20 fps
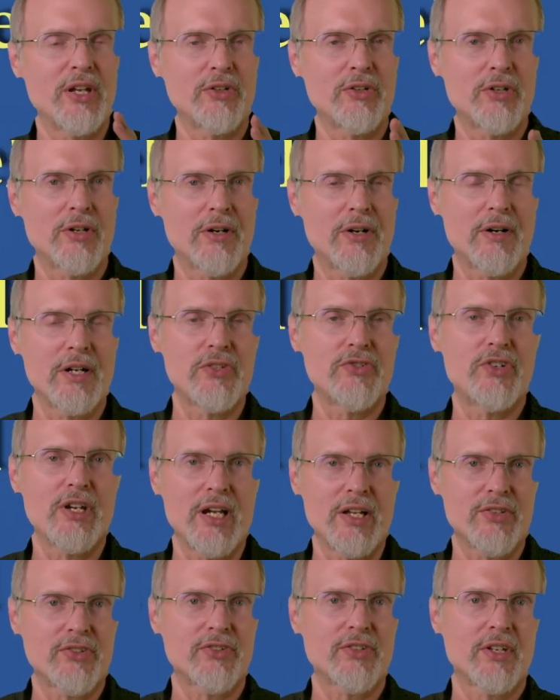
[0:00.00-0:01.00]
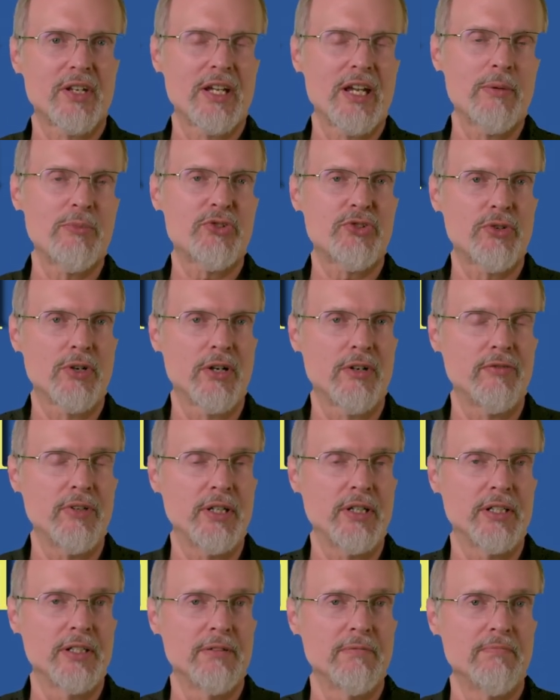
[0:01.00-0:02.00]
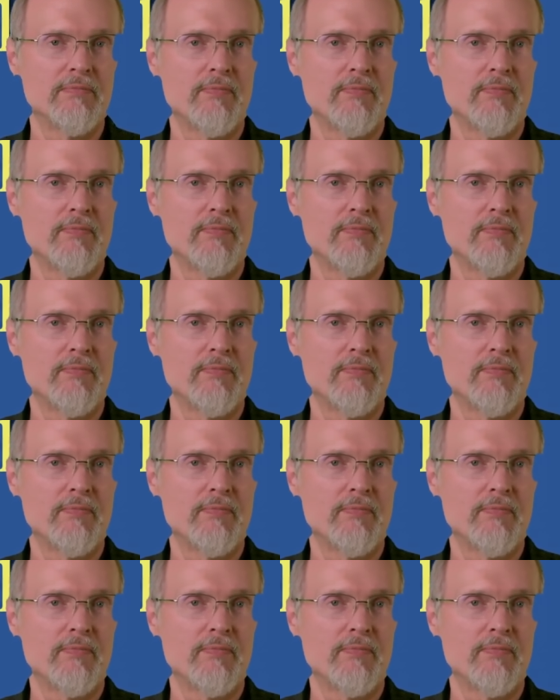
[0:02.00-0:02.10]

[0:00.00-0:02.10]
encourage us. I'm sure of it.